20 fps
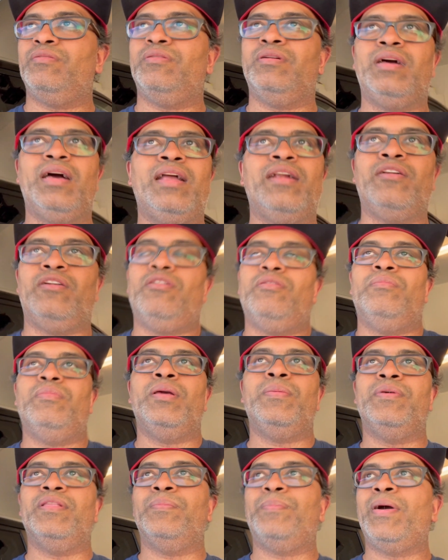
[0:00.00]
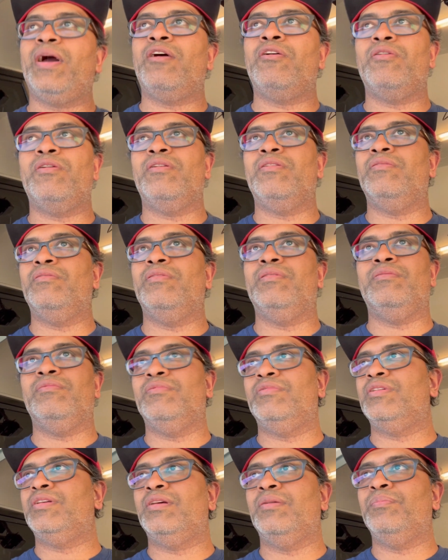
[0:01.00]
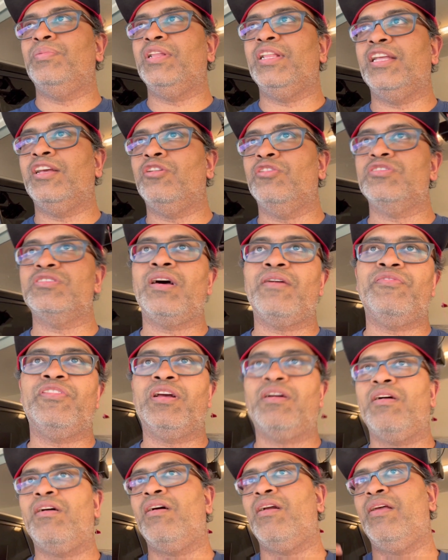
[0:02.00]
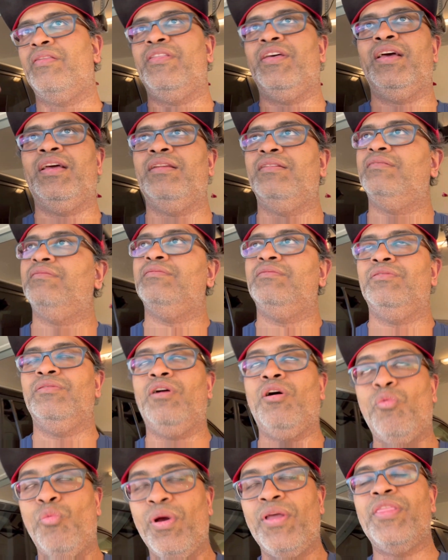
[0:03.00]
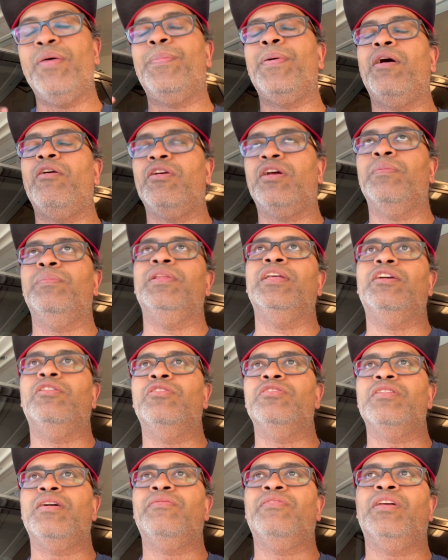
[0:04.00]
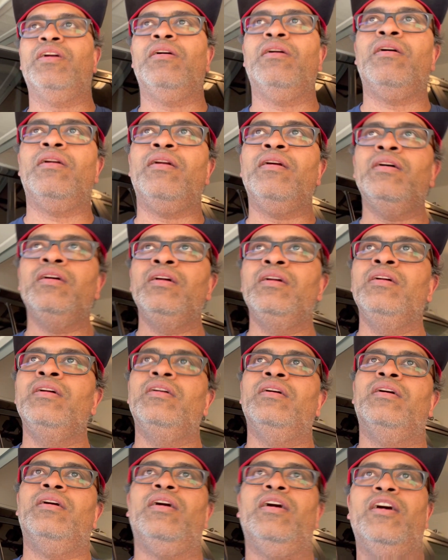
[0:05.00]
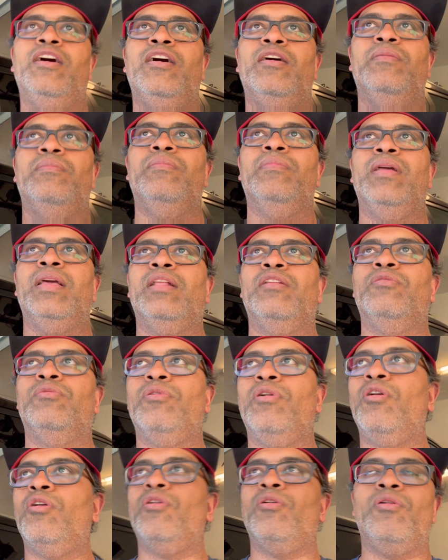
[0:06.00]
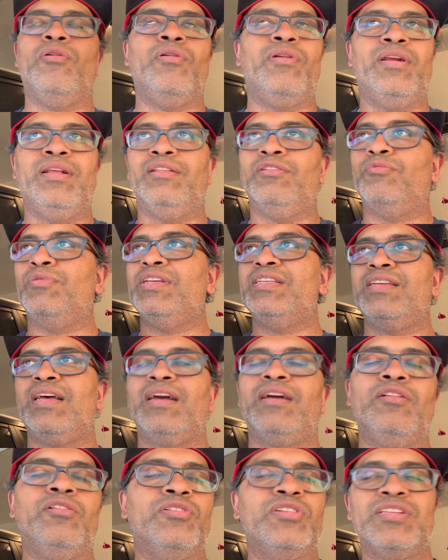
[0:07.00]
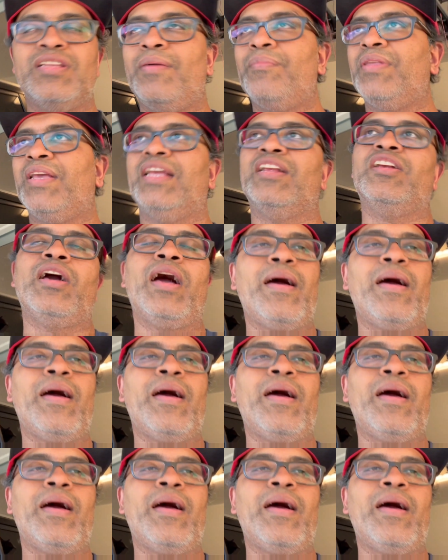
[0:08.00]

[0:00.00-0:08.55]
the power completely goes off in the car, and then, or when the power completely goes off in the car, it'll recycle or something.